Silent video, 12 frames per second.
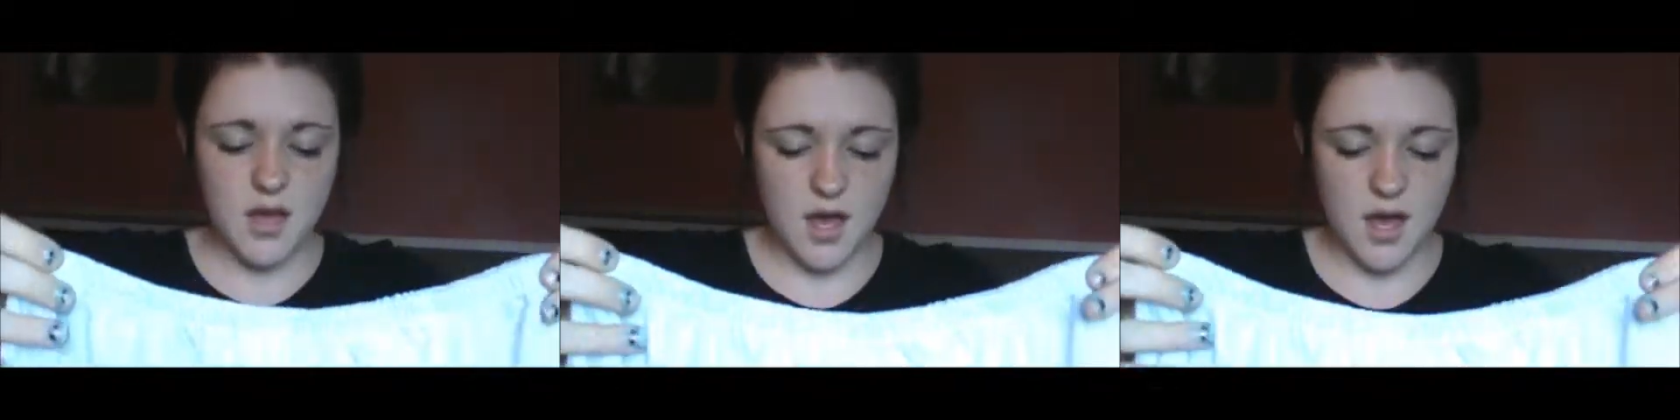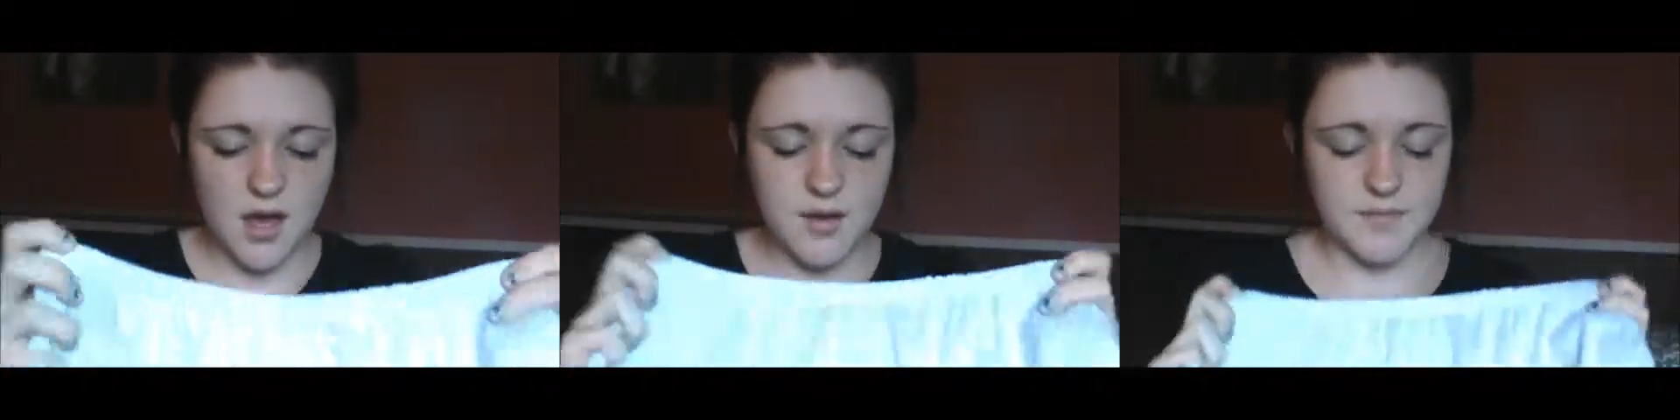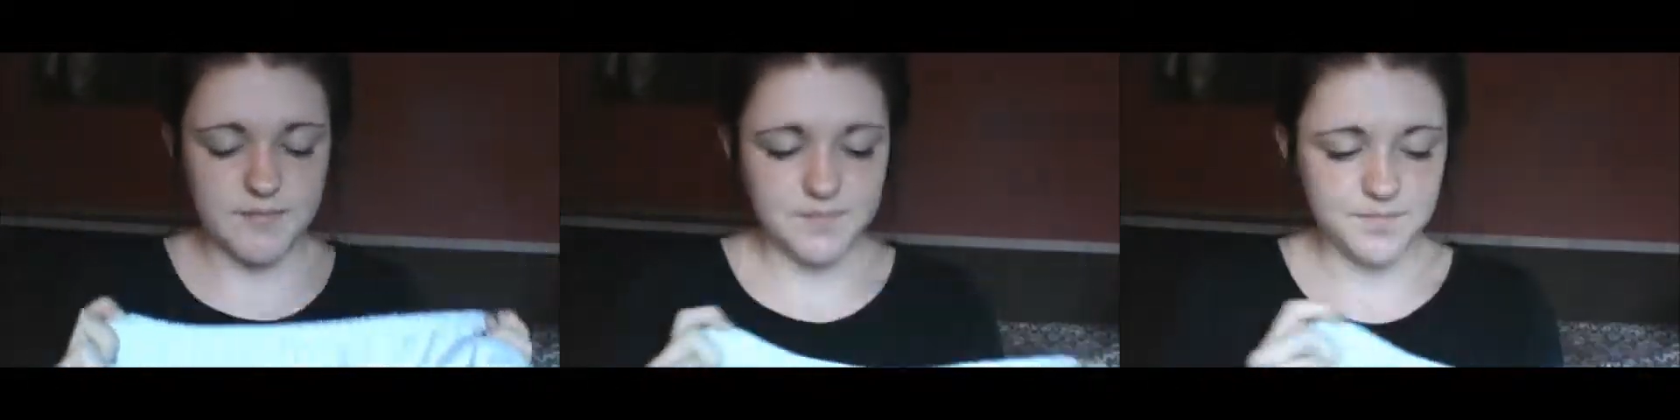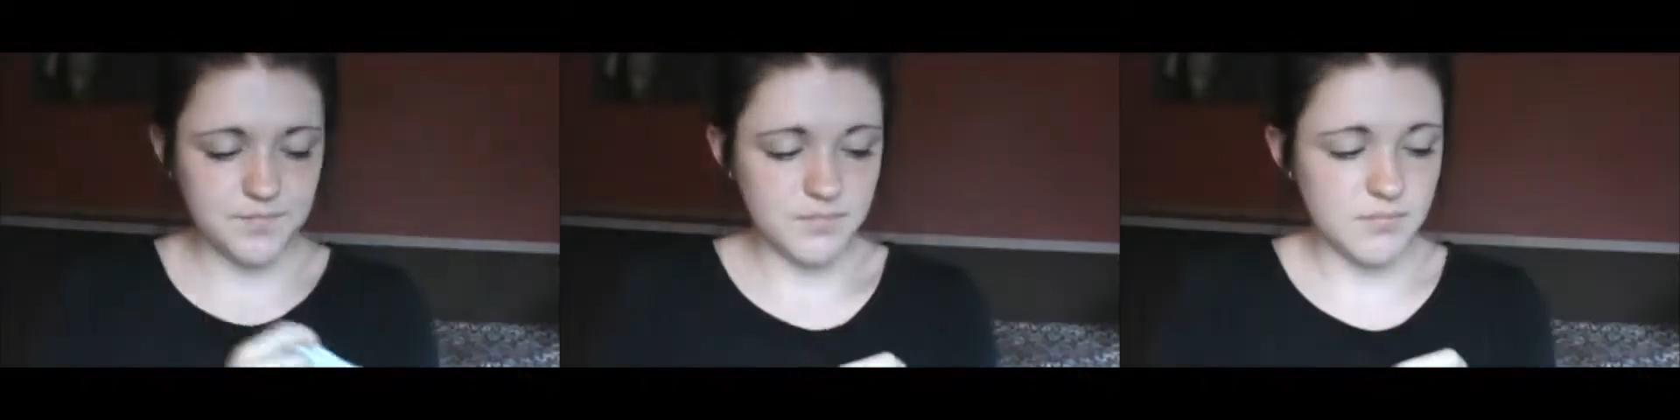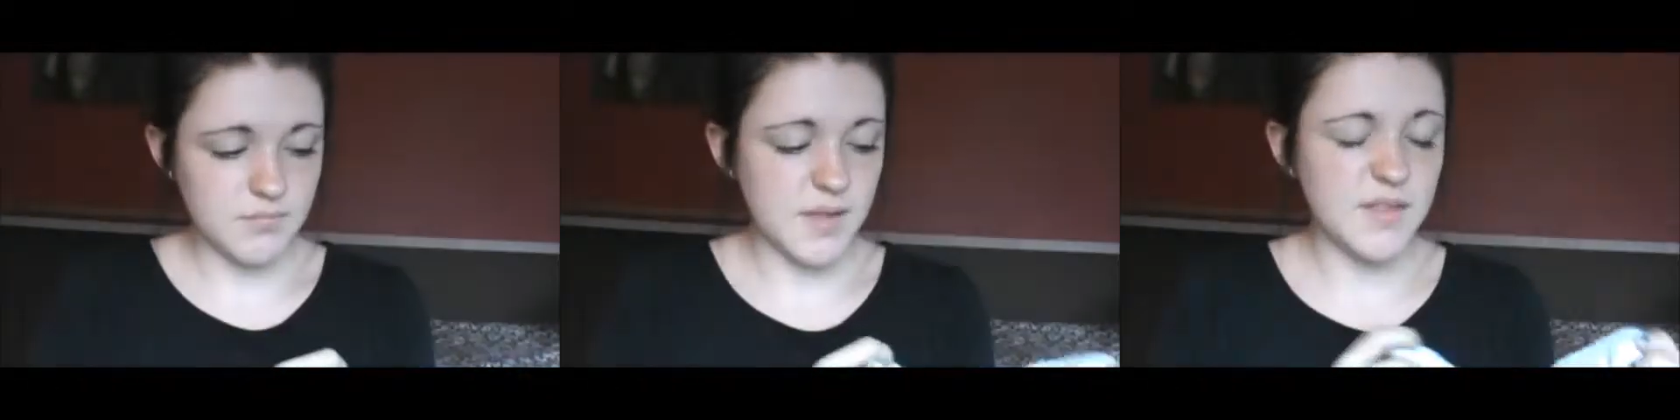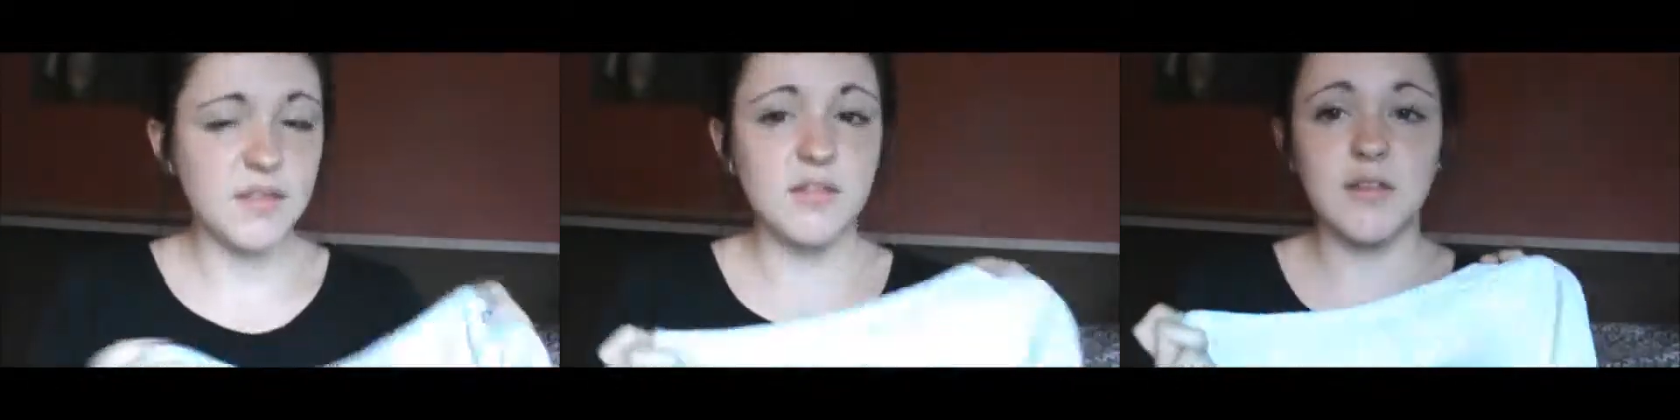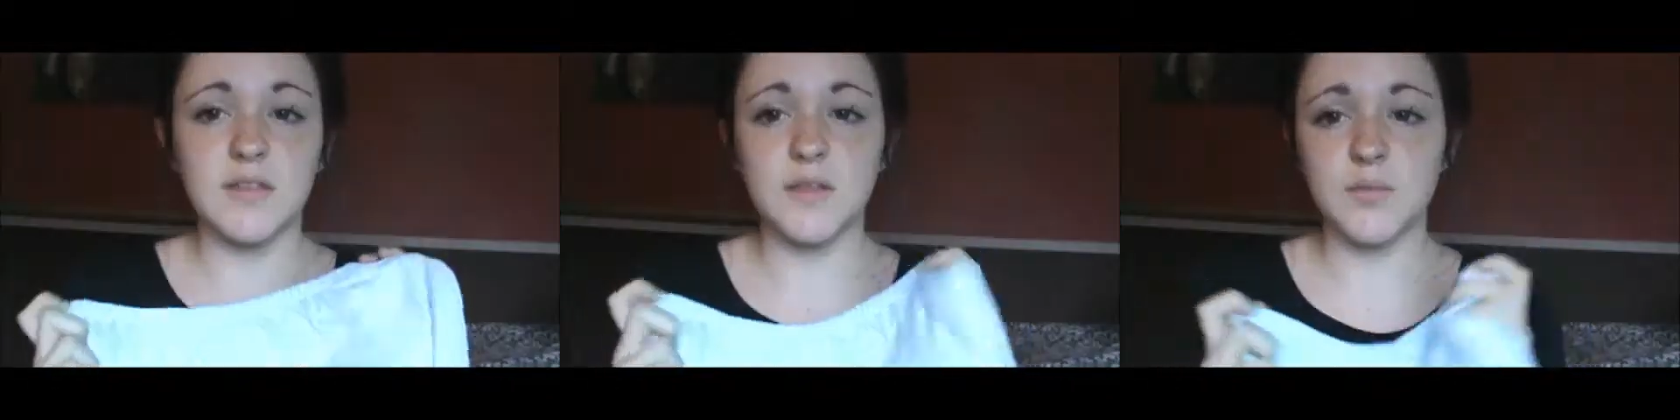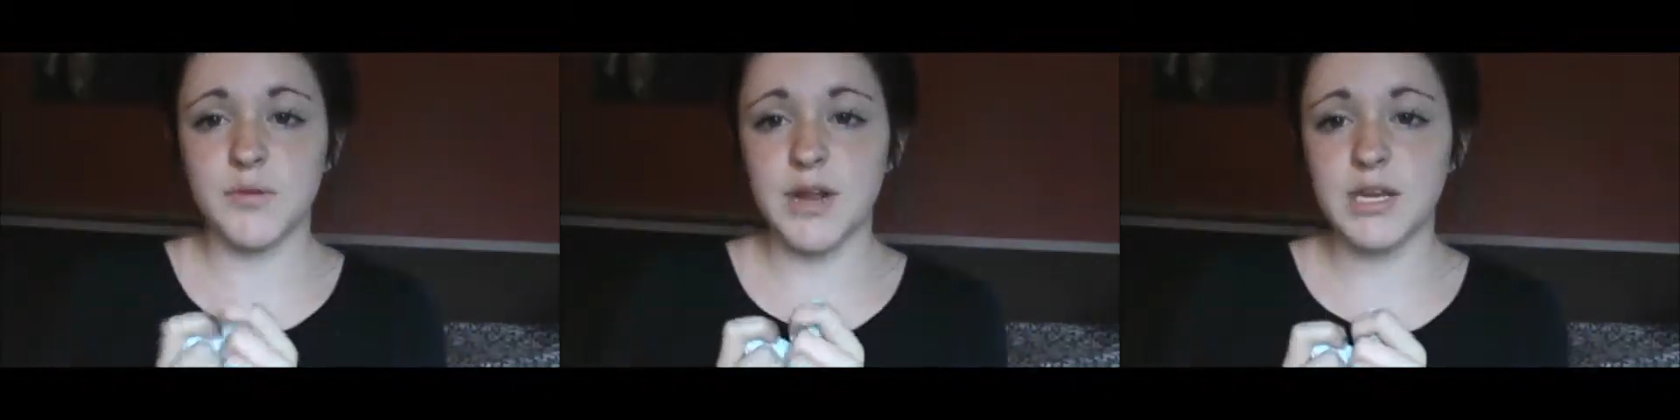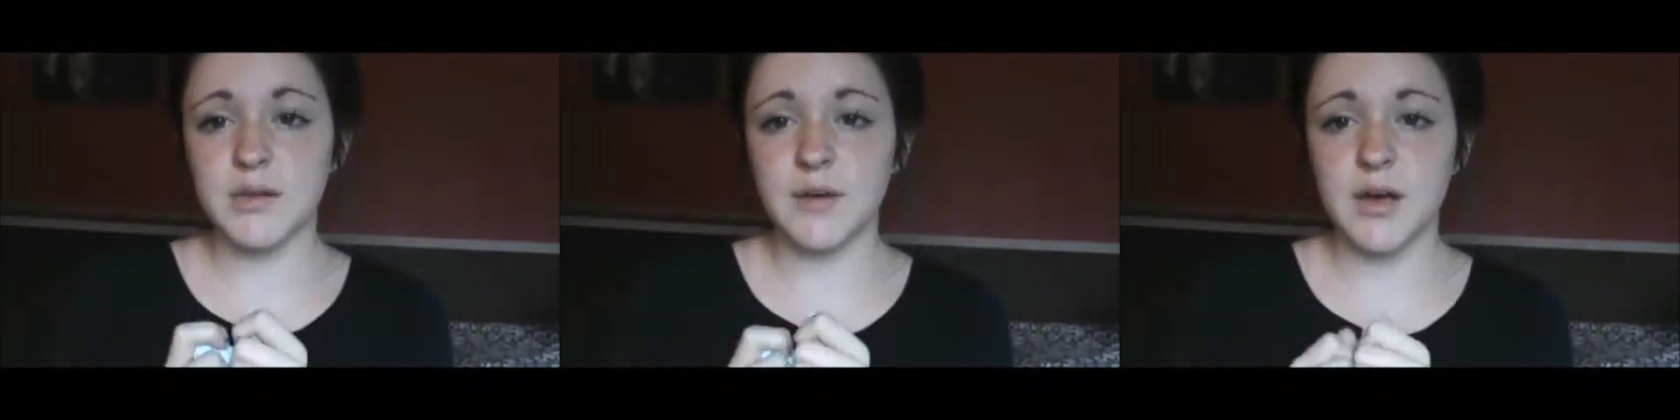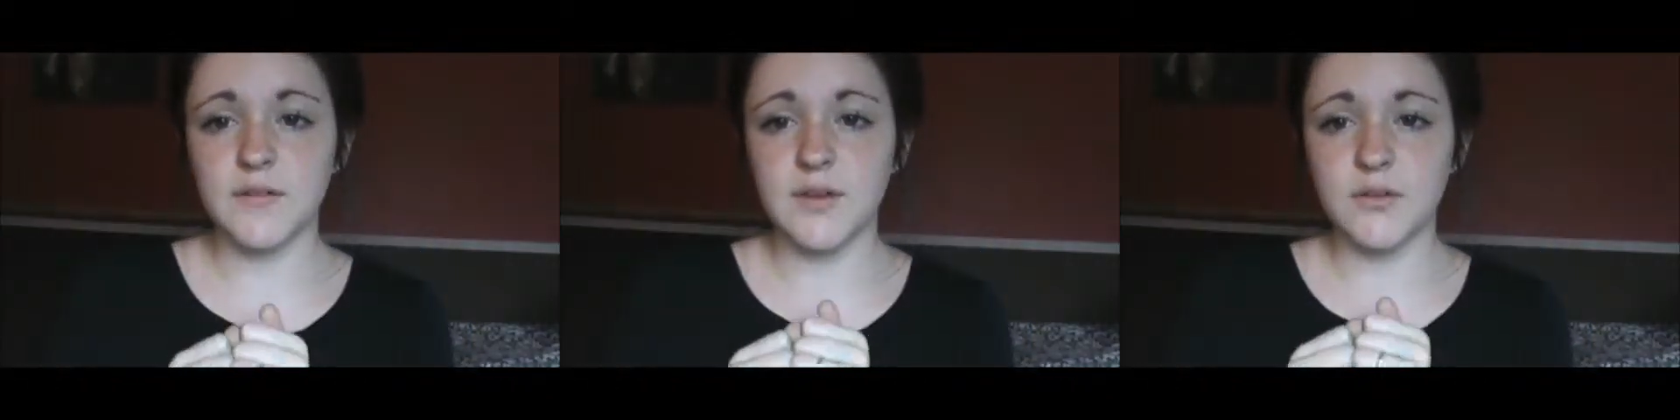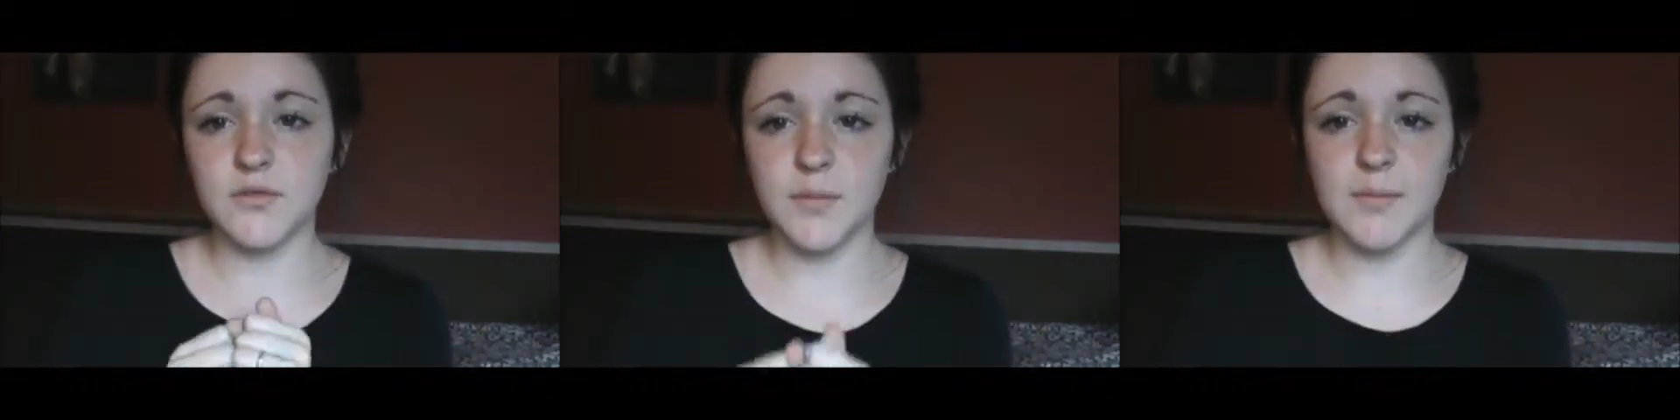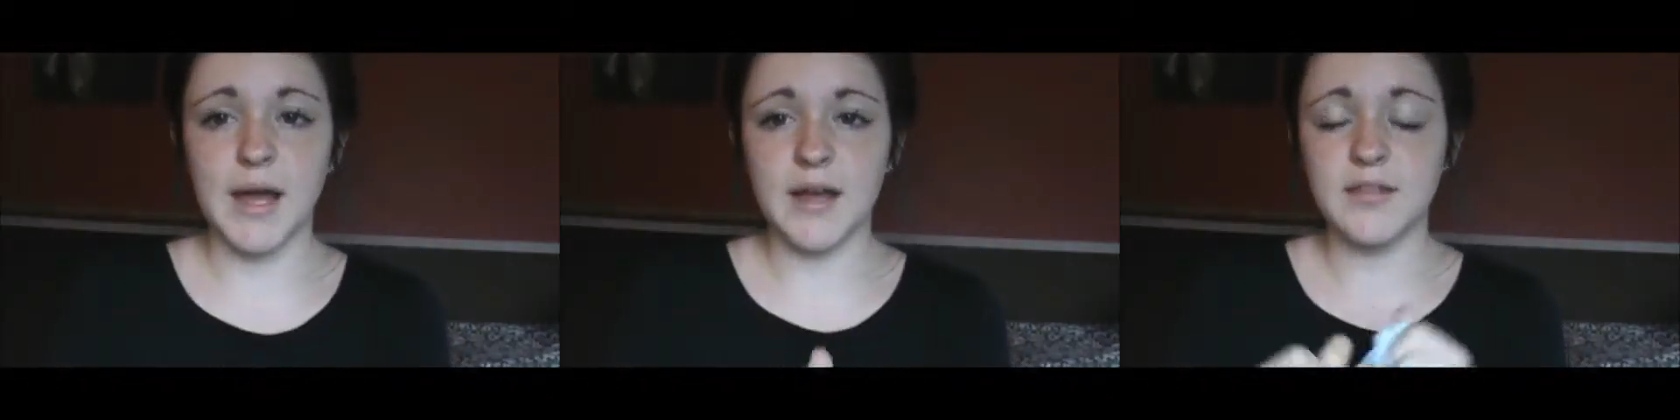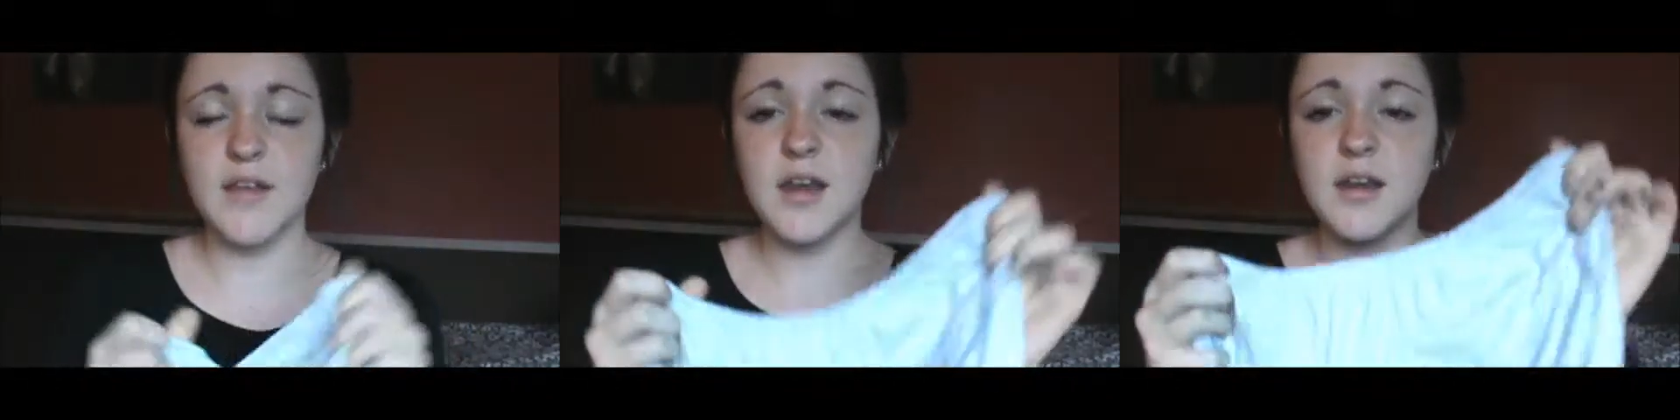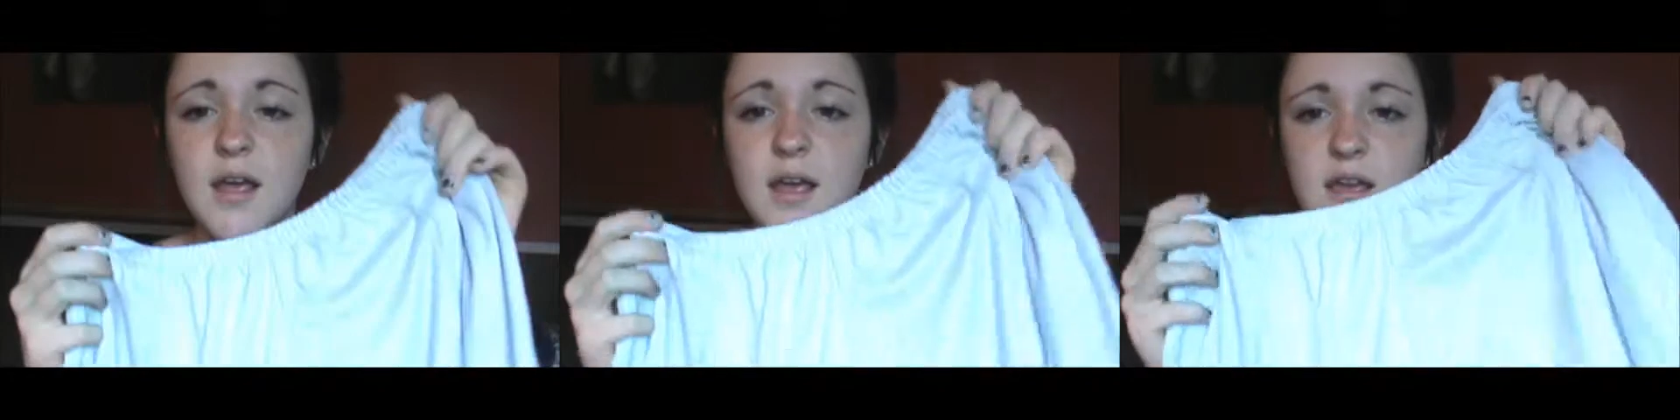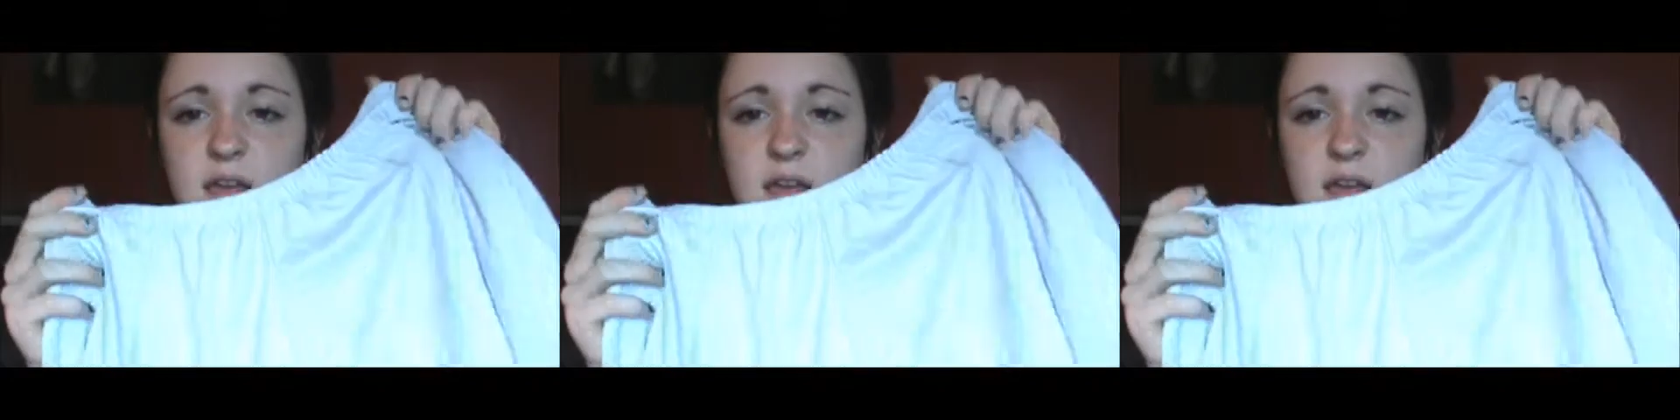But this is like the Brandy Melville from PacSun.